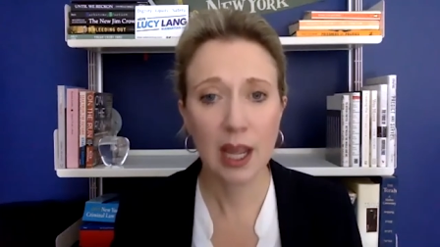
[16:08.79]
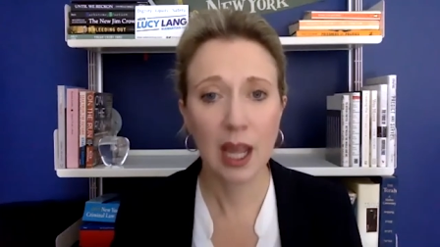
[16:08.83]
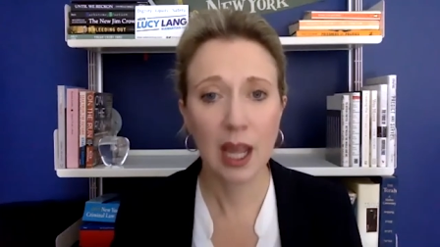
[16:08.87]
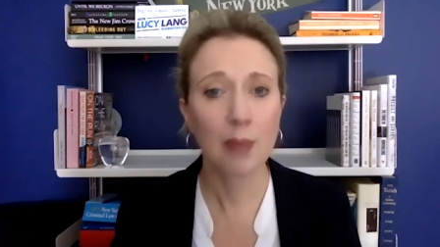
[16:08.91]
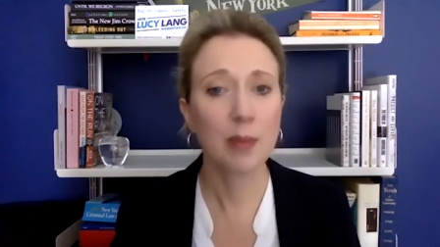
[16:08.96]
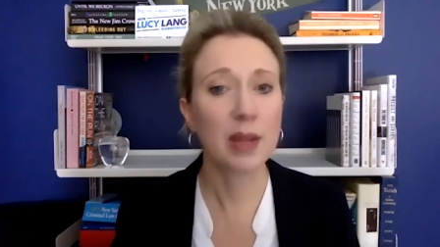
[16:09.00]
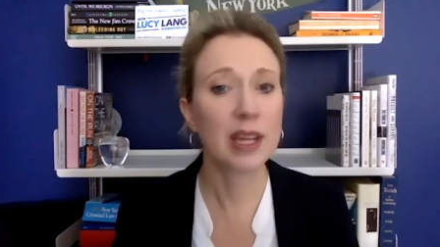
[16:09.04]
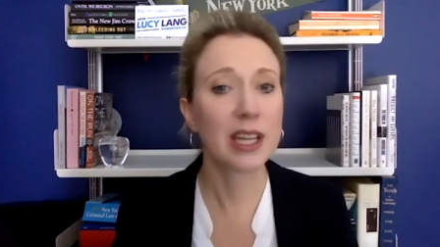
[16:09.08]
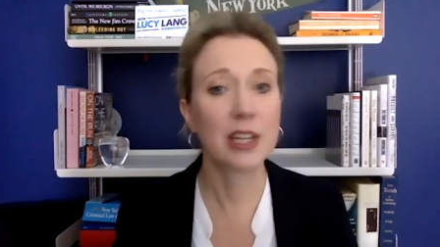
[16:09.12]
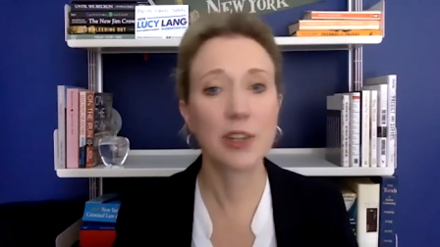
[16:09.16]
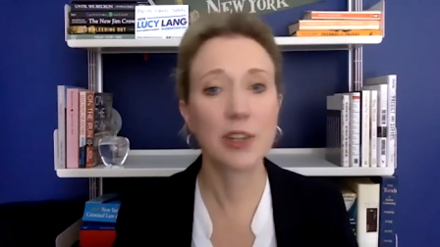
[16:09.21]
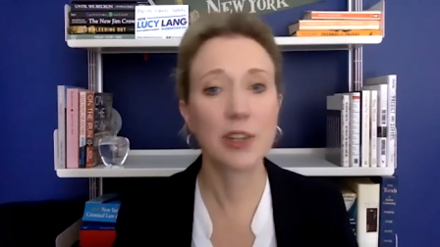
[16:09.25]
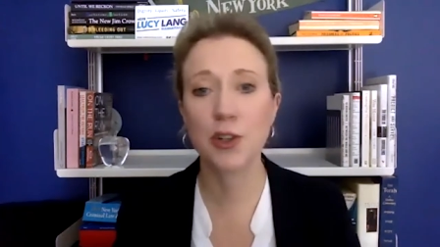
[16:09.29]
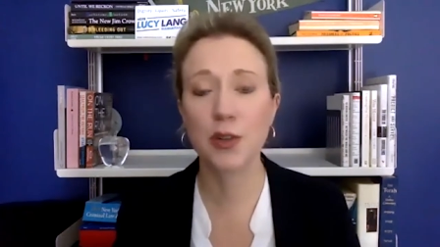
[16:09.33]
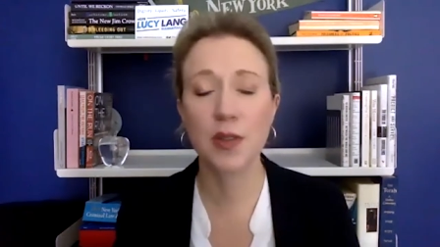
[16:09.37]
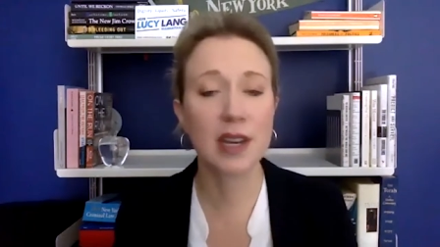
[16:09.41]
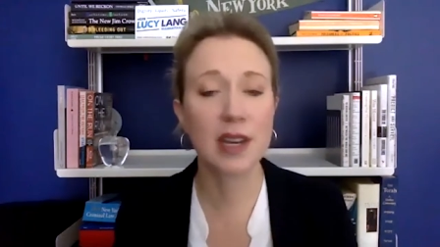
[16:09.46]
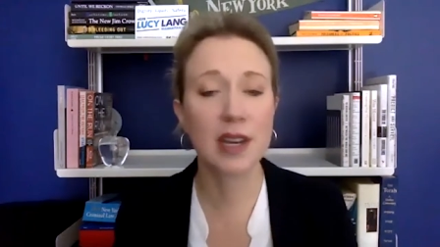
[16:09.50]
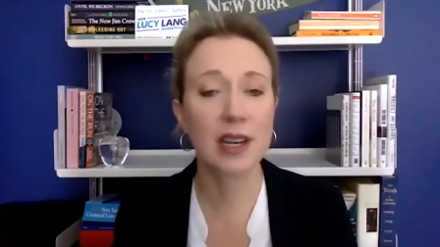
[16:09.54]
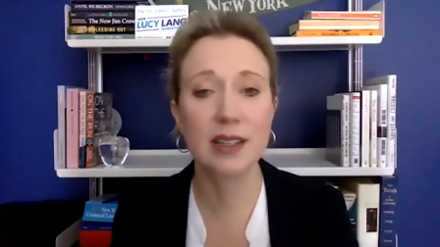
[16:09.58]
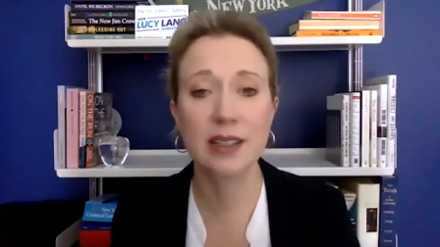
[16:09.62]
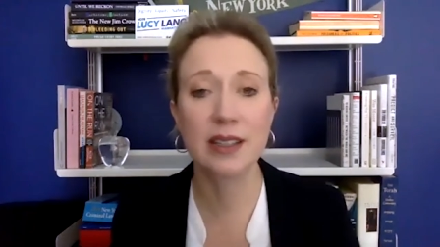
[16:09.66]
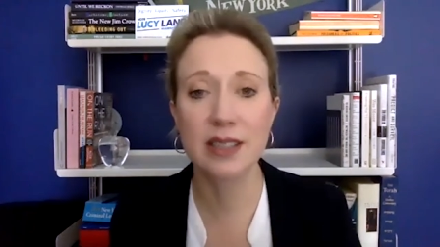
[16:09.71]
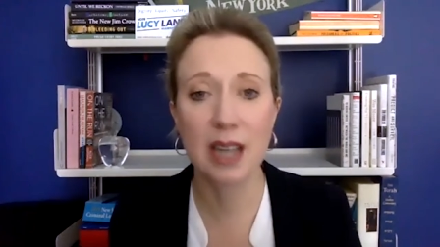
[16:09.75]
and making sure that
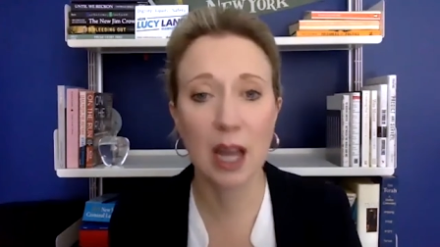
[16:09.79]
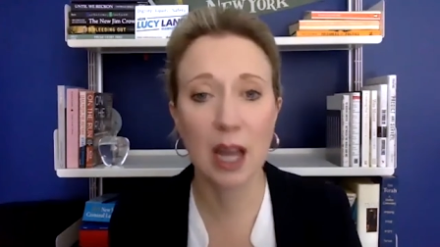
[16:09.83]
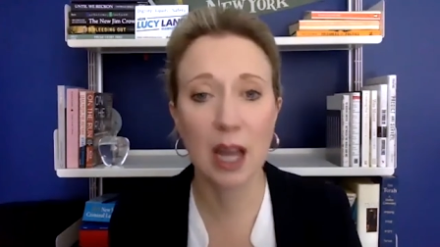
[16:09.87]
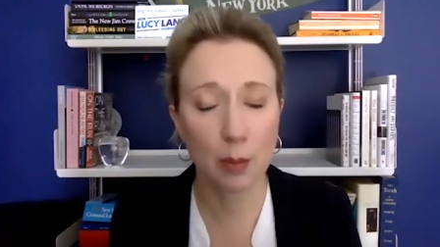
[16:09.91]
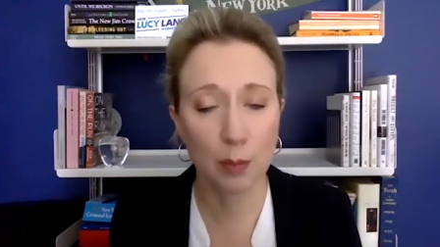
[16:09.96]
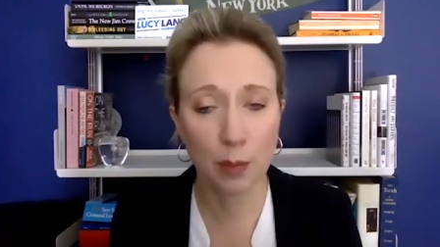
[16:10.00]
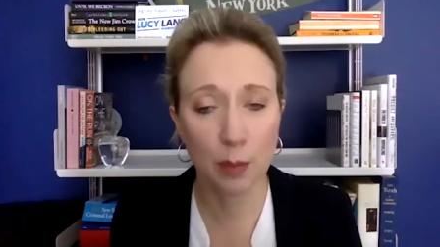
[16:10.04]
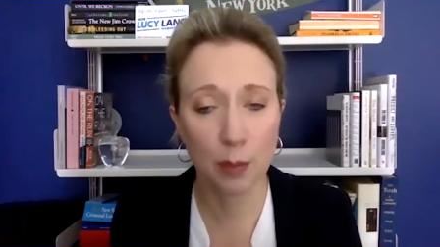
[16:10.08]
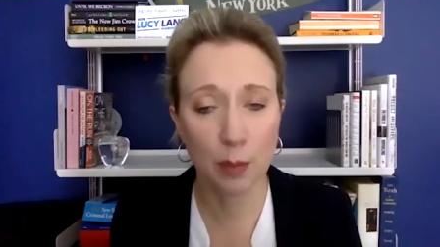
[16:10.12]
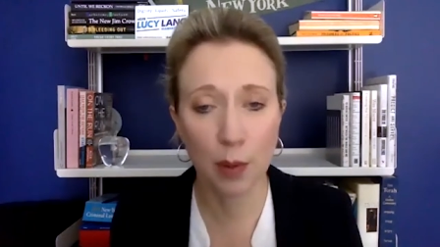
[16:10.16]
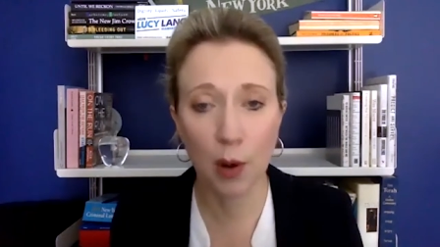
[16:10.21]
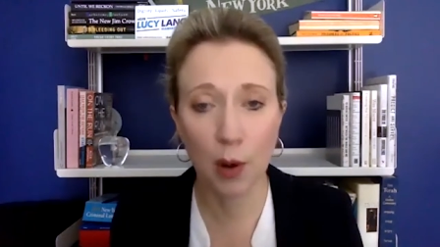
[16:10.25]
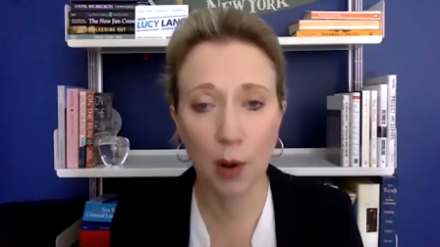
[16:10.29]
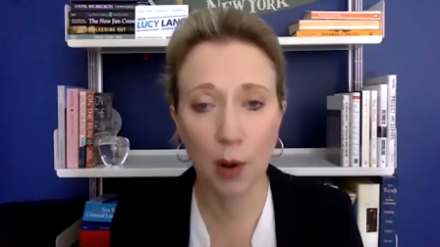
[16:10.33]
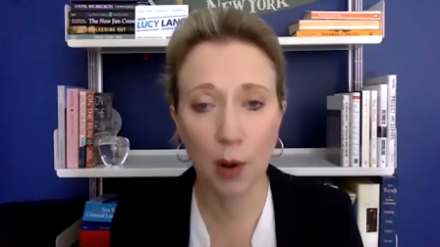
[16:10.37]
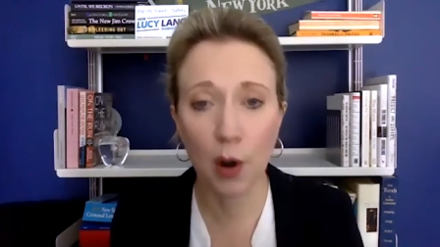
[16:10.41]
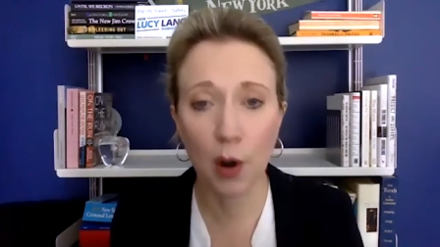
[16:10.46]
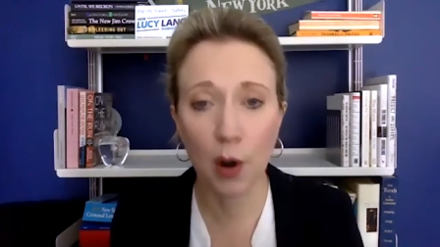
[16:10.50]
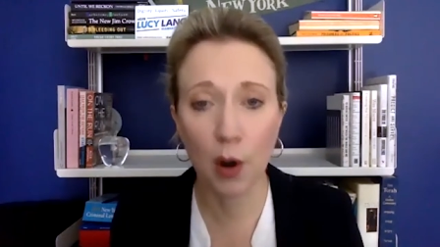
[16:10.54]
it is not part of the